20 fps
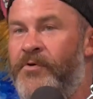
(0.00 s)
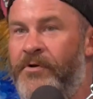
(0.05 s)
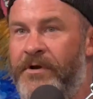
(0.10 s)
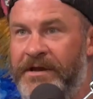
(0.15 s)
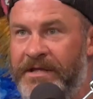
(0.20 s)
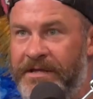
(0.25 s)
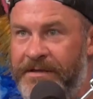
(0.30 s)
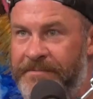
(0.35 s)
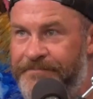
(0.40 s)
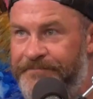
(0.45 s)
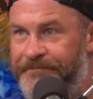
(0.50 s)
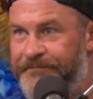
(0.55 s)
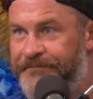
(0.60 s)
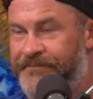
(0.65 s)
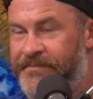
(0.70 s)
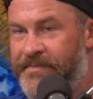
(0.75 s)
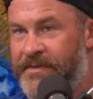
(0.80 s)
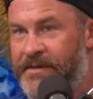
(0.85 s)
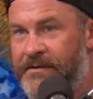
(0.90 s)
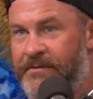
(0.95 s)
or any.
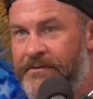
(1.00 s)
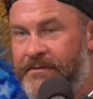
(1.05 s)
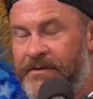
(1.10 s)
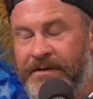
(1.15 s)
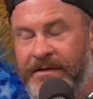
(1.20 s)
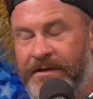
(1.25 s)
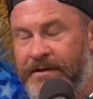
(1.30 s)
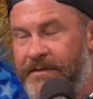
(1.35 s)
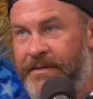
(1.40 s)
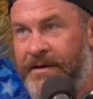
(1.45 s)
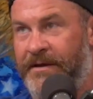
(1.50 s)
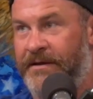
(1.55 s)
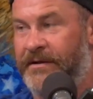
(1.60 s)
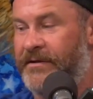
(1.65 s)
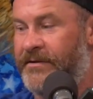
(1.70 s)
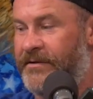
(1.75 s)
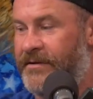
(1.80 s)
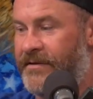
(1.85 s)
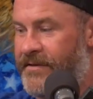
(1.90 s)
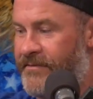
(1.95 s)
I'm not going
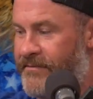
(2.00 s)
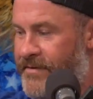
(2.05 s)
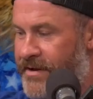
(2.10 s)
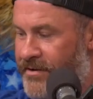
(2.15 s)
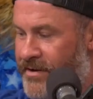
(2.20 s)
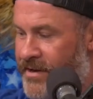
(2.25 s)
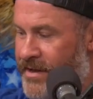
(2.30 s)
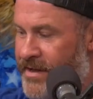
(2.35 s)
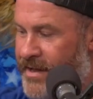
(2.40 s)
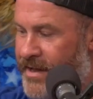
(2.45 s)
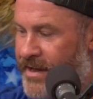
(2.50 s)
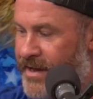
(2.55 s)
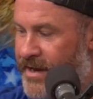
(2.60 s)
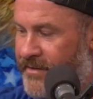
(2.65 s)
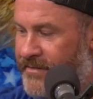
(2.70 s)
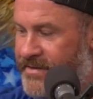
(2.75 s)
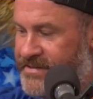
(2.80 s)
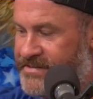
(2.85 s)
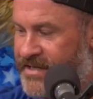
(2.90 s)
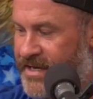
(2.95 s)
to go down that road.
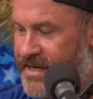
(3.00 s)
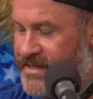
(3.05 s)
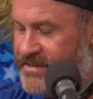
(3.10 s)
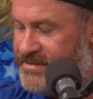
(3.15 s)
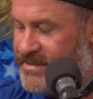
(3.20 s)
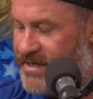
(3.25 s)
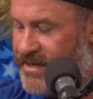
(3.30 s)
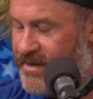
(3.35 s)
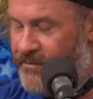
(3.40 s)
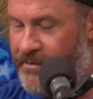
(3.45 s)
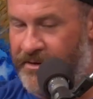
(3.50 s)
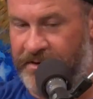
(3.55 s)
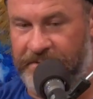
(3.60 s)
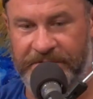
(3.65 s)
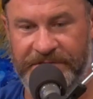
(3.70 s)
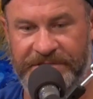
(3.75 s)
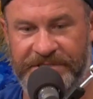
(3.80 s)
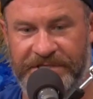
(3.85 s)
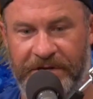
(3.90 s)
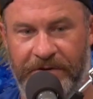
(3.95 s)
Anyways, guys, uh, welcome
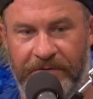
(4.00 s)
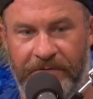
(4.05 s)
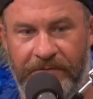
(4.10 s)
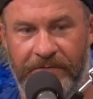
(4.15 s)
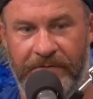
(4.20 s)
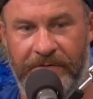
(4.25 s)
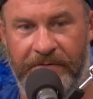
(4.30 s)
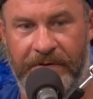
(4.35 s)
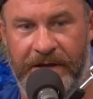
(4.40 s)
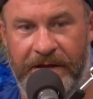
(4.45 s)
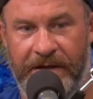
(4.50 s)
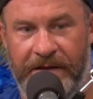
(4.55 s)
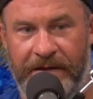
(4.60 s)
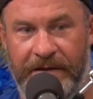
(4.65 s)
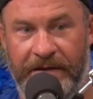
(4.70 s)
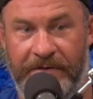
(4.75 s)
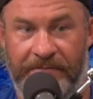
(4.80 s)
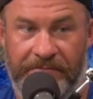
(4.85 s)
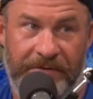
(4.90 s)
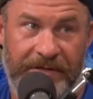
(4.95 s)
to the show. Uh,
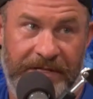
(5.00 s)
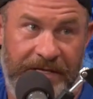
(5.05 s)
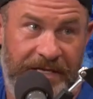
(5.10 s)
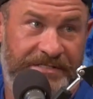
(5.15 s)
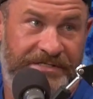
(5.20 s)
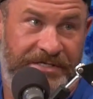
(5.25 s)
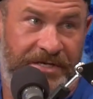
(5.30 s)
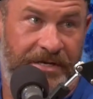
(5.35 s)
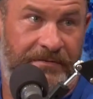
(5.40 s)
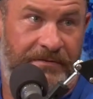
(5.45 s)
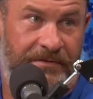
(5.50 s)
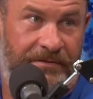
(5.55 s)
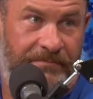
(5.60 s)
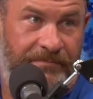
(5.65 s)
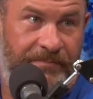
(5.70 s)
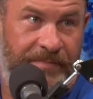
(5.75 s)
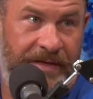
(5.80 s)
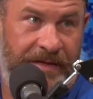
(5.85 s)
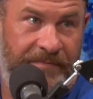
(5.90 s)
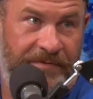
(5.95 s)
it really welcome. is
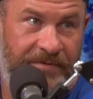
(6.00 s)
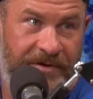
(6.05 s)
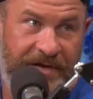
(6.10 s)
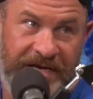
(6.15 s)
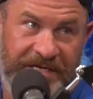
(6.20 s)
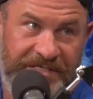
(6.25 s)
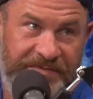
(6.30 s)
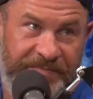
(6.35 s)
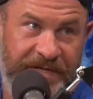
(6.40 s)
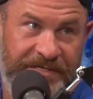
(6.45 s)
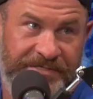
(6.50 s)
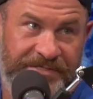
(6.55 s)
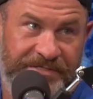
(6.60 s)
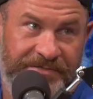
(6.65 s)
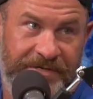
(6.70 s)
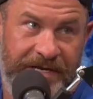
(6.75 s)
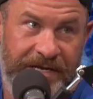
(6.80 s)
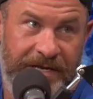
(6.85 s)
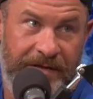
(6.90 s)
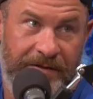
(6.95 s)
good, babe. You're kind of
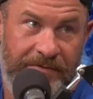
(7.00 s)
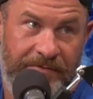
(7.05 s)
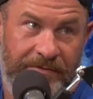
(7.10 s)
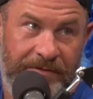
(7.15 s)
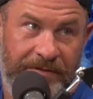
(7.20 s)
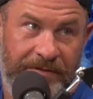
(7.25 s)
speechless right now.